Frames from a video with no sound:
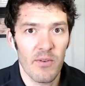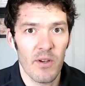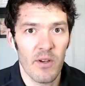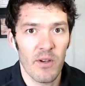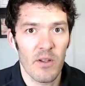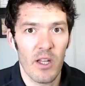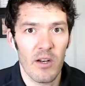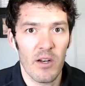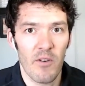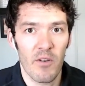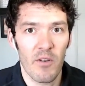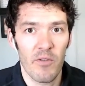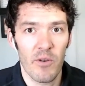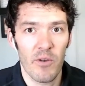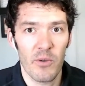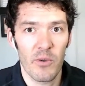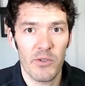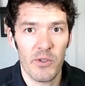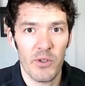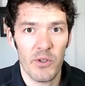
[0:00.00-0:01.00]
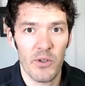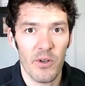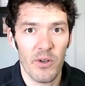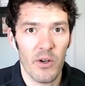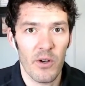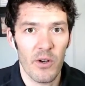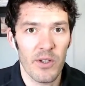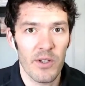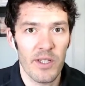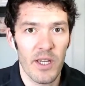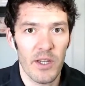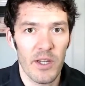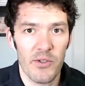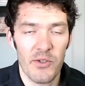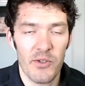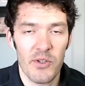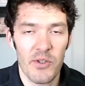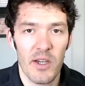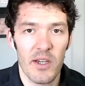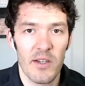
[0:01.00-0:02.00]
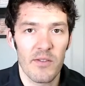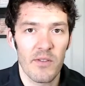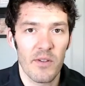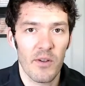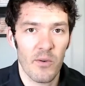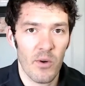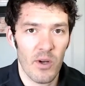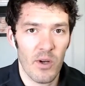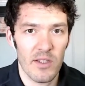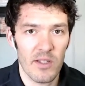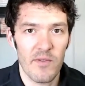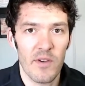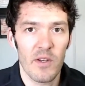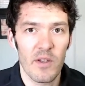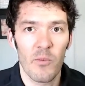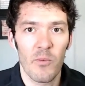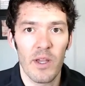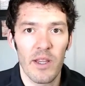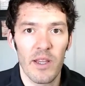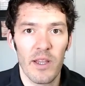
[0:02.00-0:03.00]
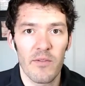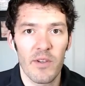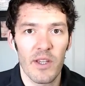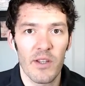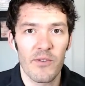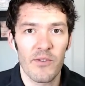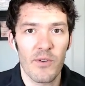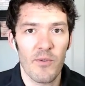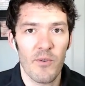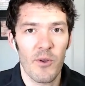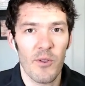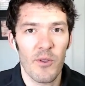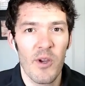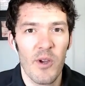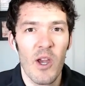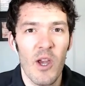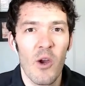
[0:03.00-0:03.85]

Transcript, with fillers: A lot of our folks are into exercise and CrossFit and weightlifting and so forth.